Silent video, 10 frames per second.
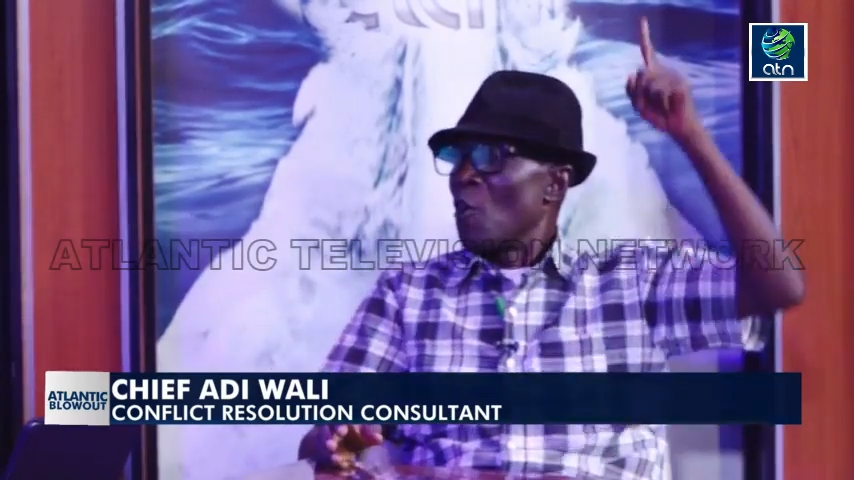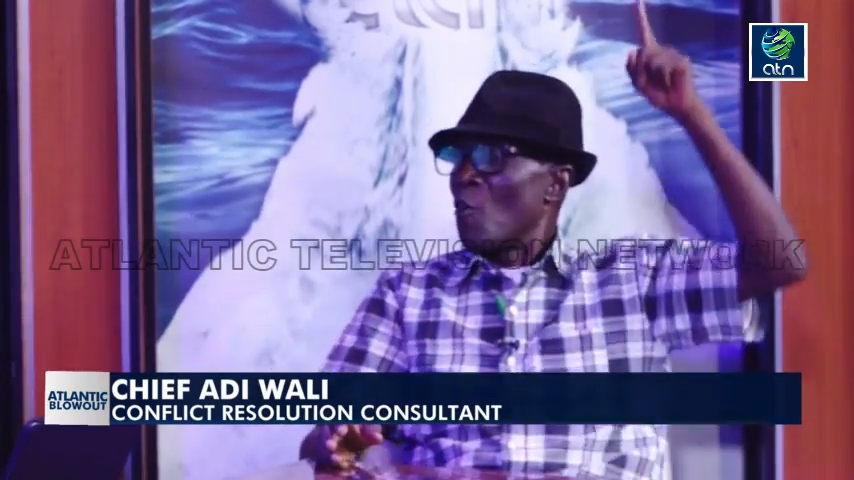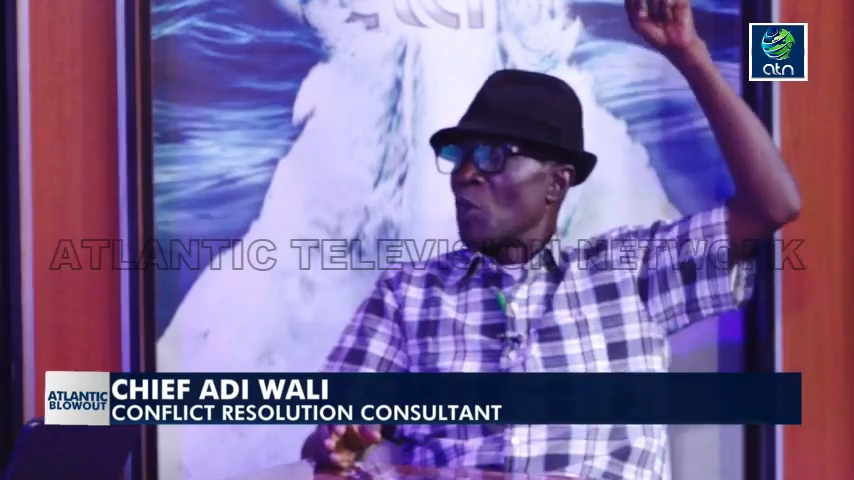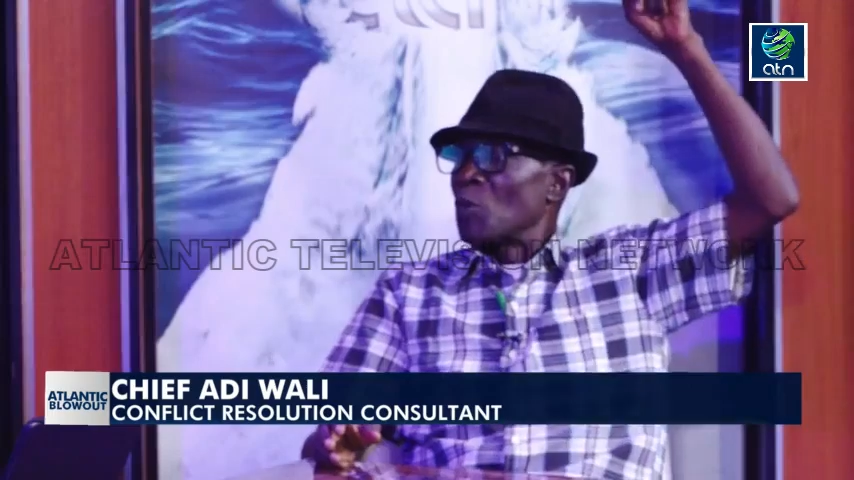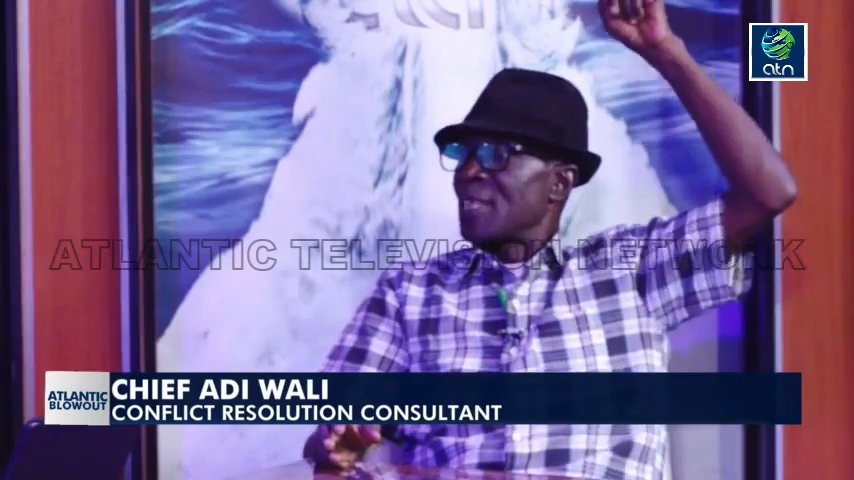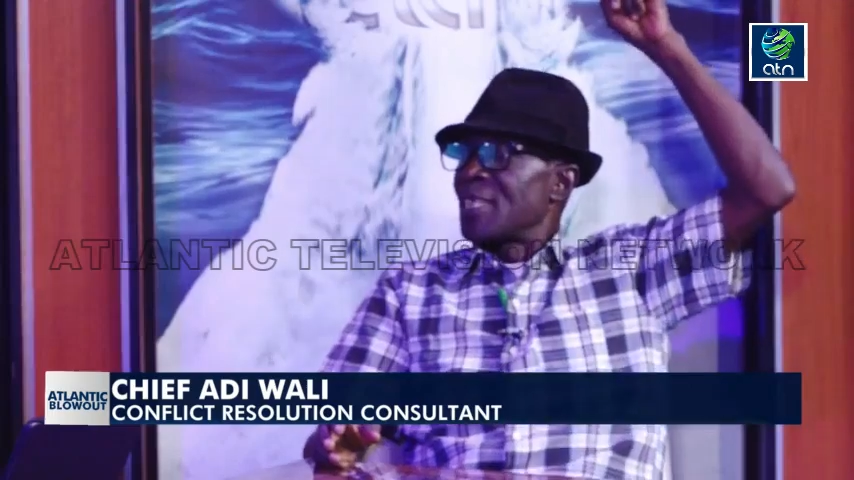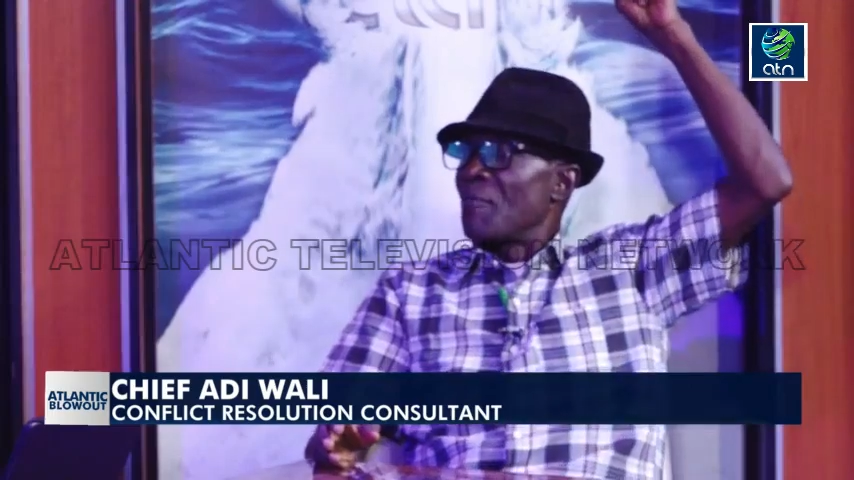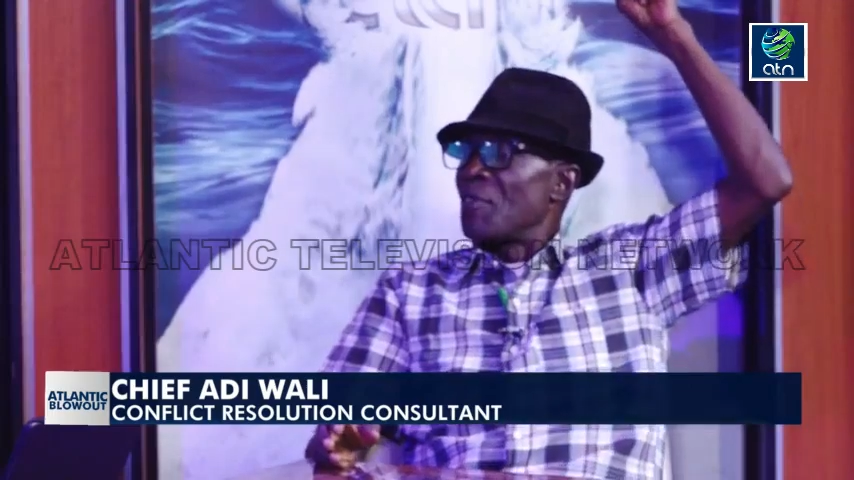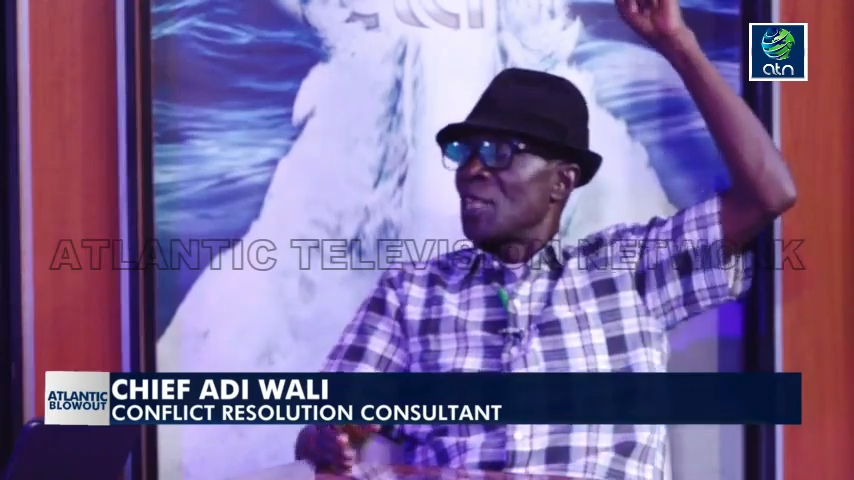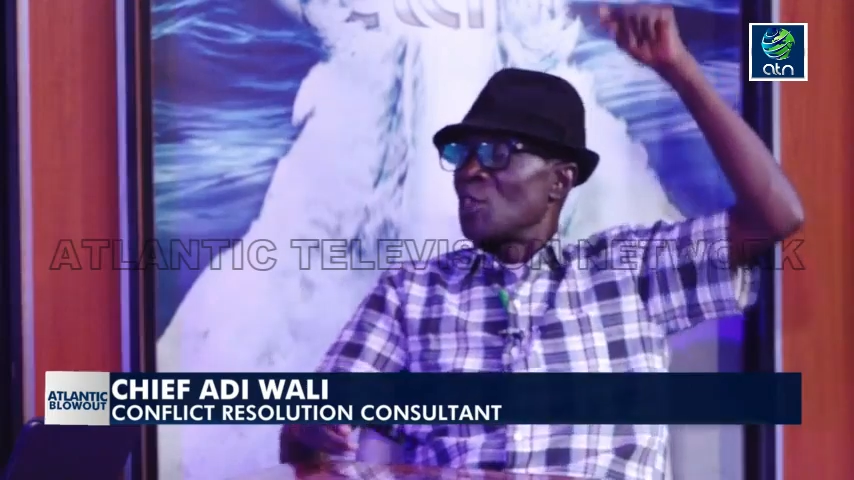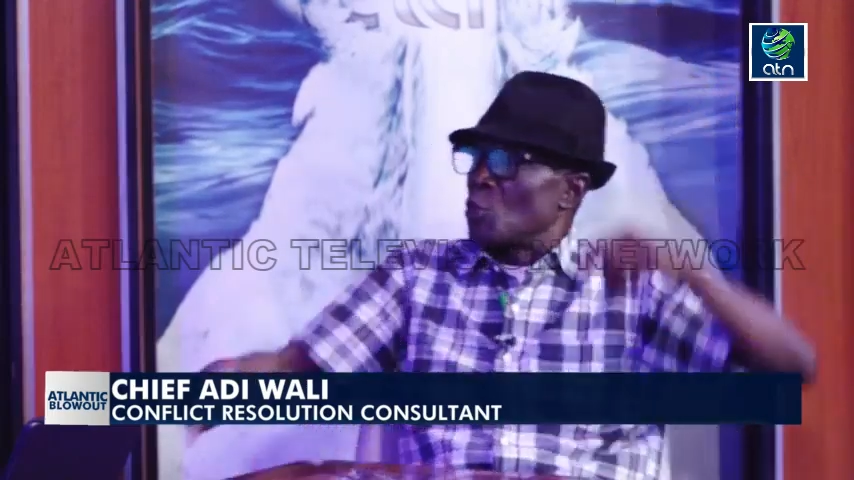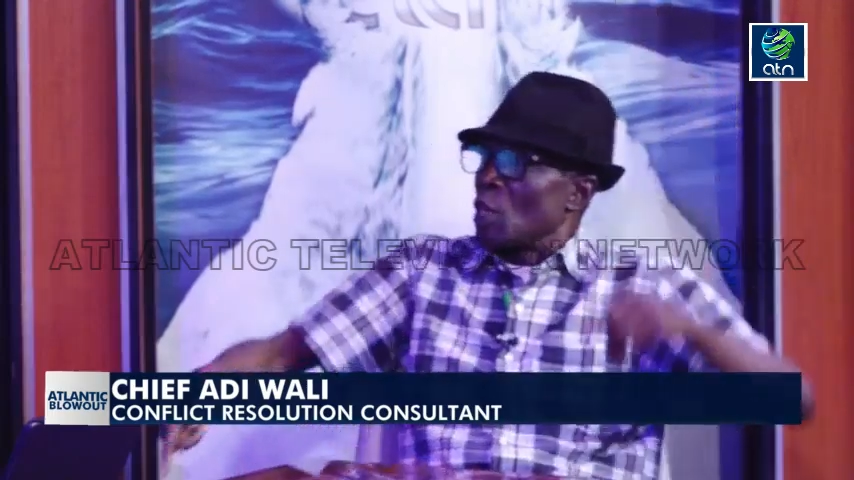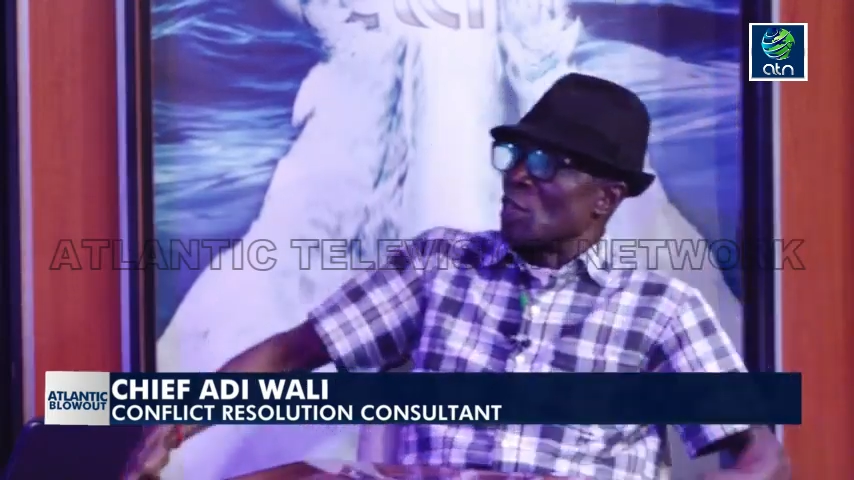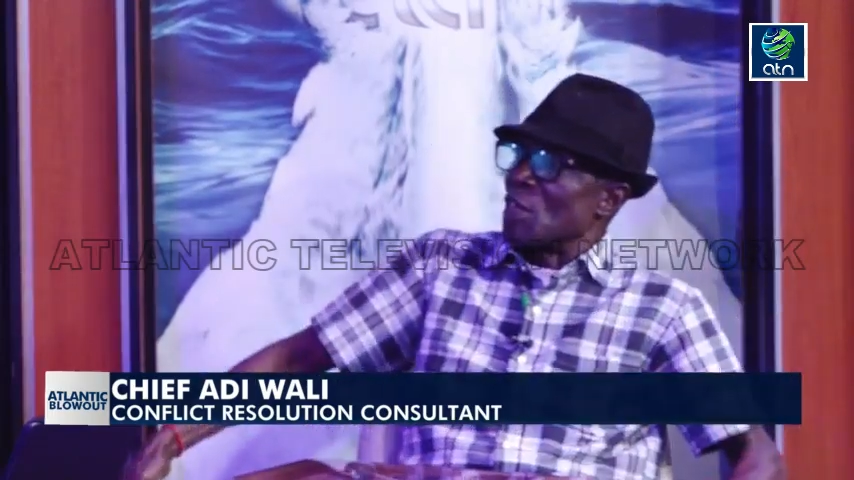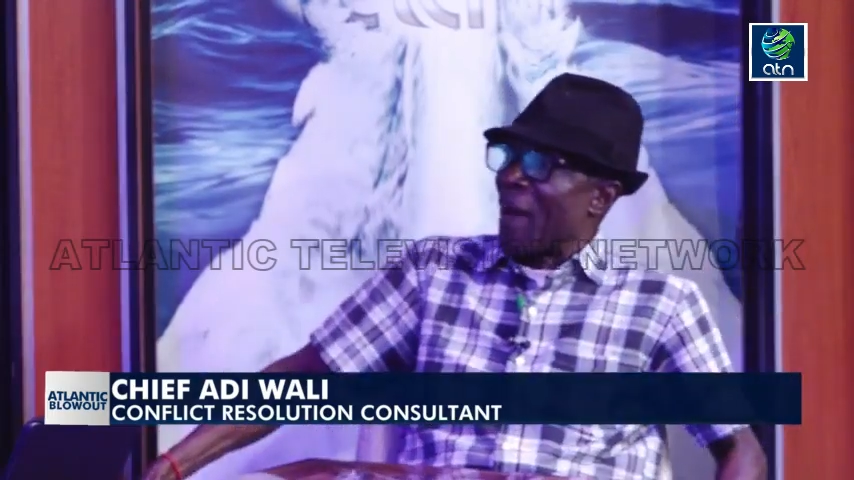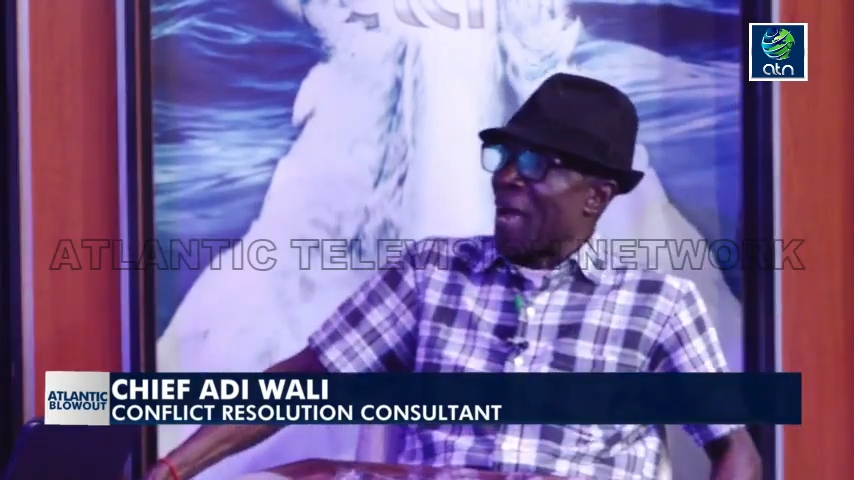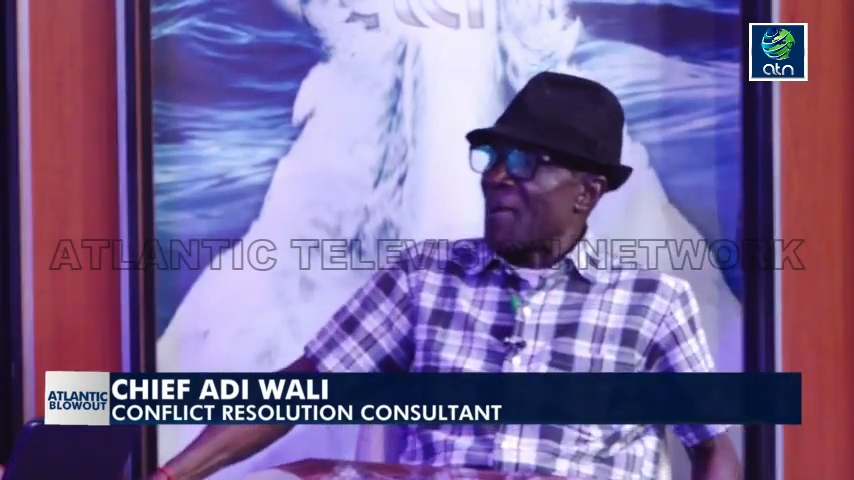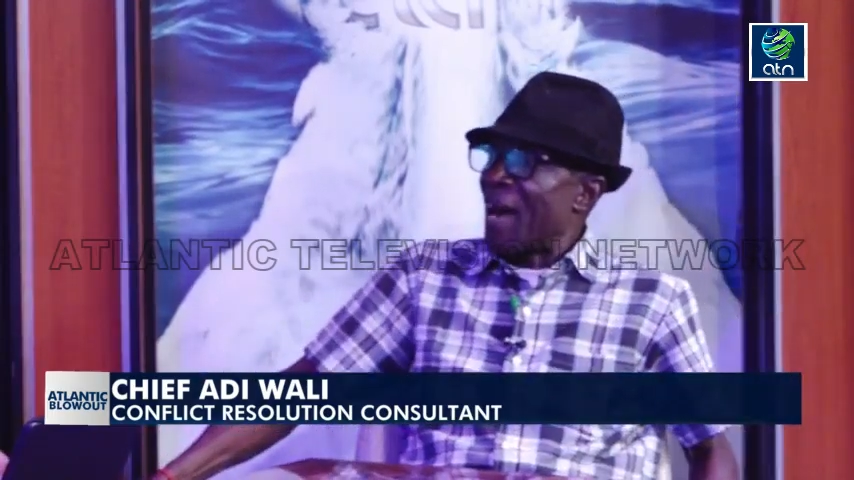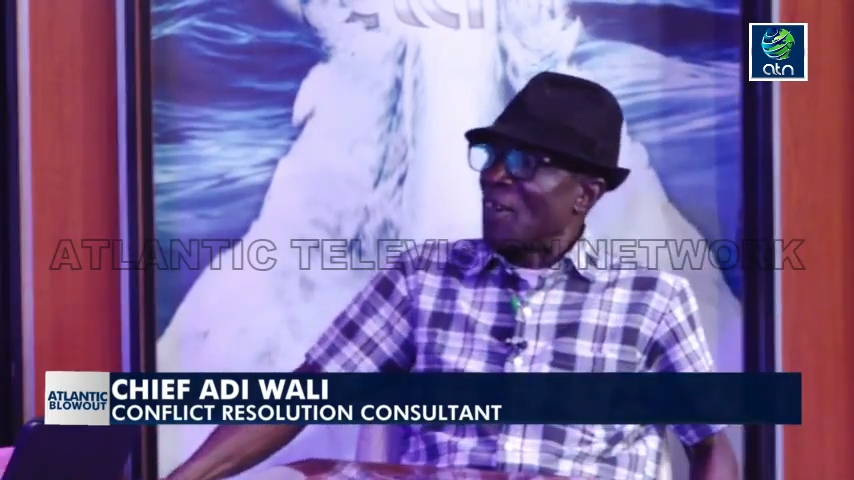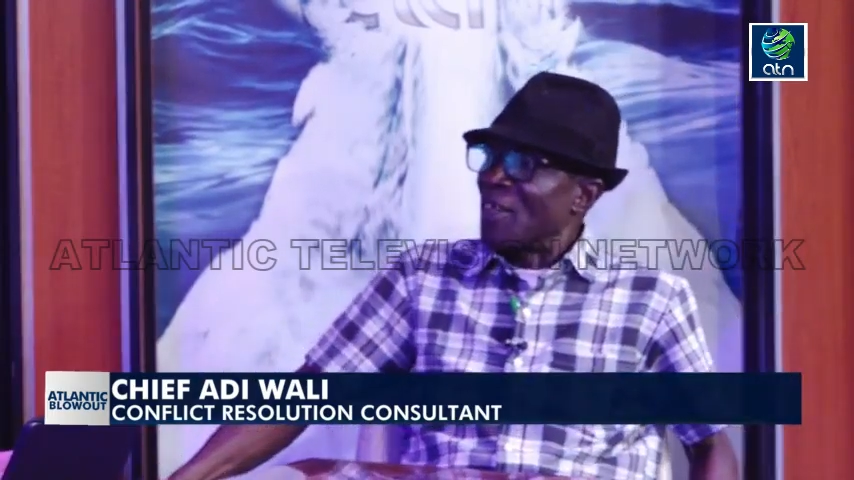from 2017 to 2025?
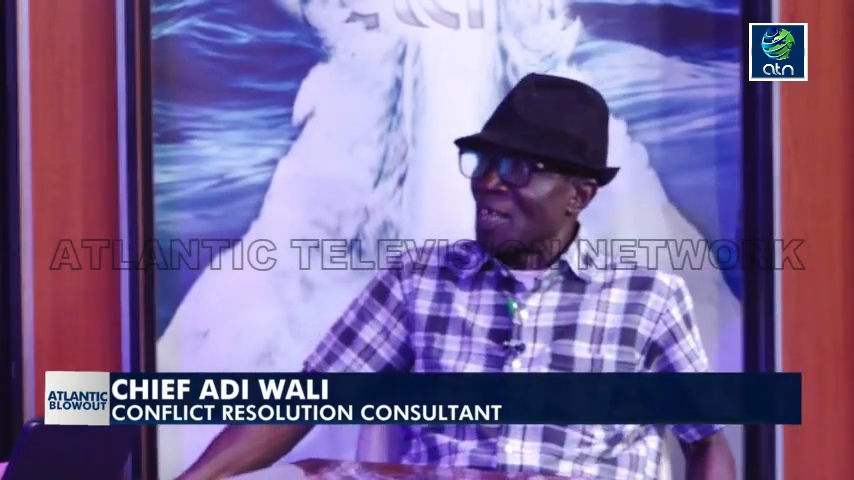I don't